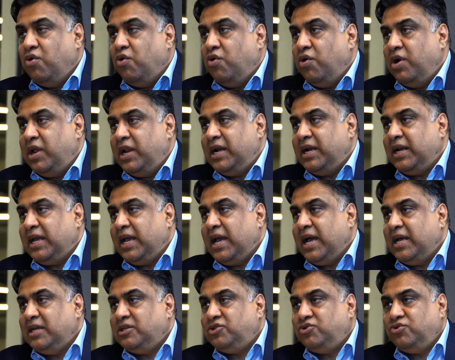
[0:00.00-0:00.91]
oil and
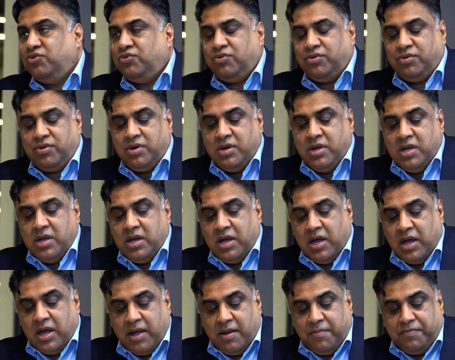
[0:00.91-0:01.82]
gas or
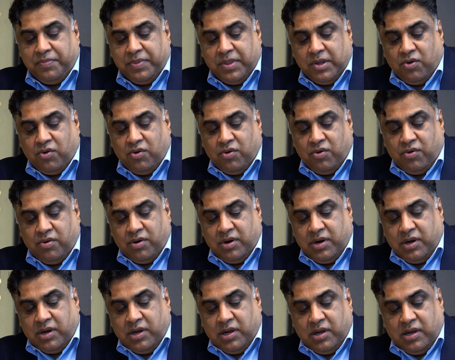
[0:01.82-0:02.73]

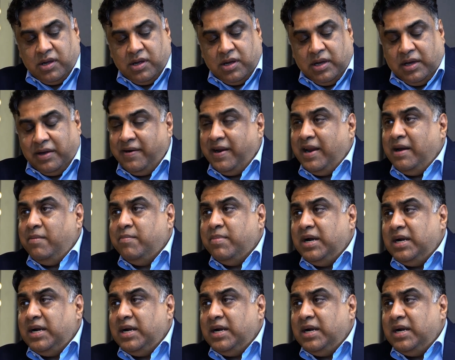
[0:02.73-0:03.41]
green